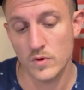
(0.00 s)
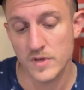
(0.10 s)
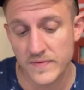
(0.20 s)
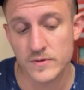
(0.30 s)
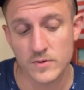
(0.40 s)
You
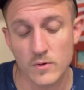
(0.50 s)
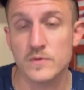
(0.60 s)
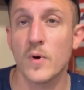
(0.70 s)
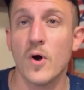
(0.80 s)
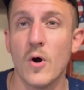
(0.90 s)
have to start
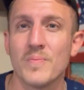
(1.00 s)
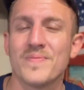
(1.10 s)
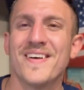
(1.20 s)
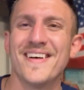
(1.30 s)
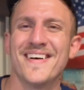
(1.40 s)
small.
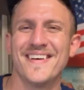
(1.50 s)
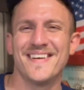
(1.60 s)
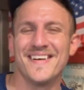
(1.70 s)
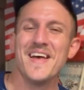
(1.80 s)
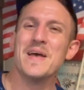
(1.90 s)

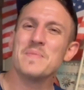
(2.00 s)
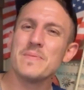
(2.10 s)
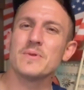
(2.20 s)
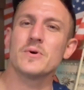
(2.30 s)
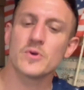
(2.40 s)

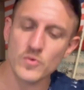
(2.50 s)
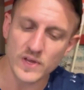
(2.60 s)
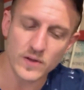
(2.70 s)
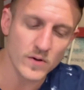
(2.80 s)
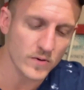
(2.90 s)
Maybe a little
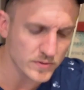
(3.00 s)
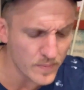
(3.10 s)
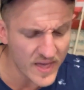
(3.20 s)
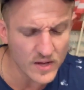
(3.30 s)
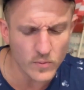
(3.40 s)
Greek yogurt, some
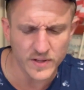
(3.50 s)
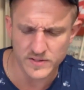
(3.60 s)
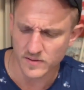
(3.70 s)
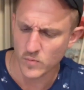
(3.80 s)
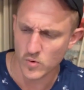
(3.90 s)
egg whites
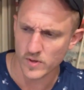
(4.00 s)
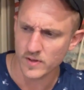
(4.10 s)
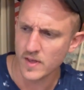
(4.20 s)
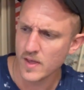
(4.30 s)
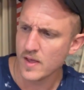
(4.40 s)
in the morning.
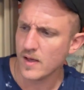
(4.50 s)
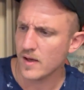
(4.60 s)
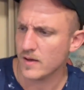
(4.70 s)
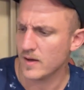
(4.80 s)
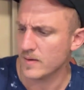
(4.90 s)

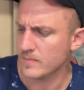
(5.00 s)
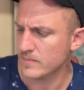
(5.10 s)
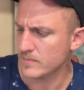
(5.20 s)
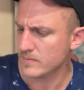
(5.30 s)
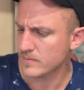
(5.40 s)
Go
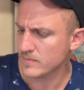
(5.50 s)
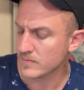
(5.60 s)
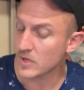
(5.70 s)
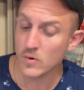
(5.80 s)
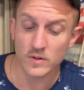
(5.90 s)

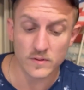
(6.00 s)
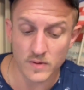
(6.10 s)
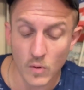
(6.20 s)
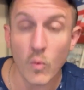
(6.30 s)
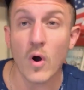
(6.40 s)
on
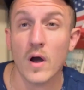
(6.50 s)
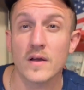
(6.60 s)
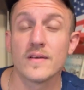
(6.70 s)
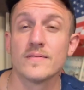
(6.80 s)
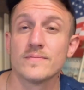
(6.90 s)
a
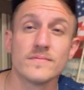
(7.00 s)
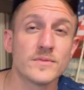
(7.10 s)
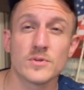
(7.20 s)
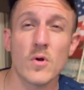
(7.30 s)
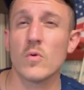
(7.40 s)
walk.
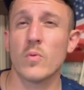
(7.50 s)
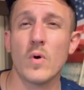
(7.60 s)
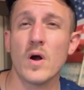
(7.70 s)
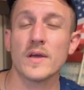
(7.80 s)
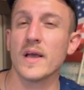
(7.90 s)
Start with
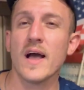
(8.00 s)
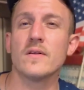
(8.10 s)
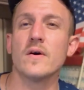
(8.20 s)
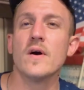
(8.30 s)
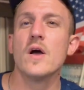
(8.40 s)
walking. I
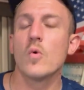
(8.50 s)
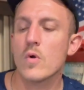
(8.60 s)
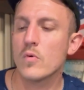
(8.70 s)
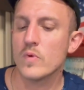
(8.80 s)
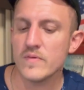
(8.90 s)
don't know.
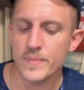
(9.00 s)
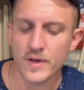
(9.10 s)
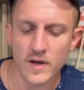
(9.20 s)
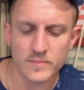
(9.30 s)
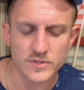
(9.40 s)
We've
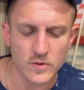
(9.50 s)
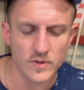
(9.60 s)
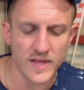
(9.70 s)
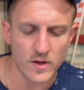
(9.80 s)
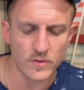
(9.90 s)
become so
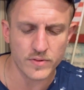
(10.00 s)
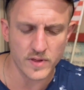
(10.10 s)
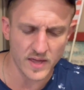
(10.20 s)
unhealthy.